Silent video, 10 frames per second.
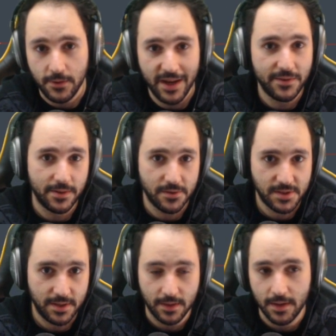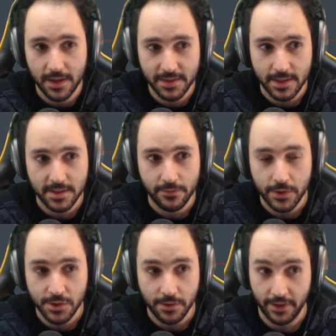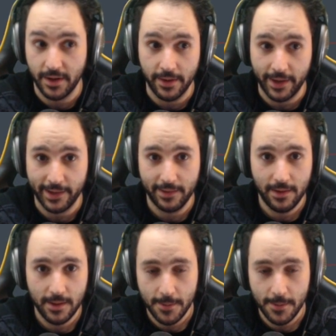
you have to understand the context of which you're hearing it.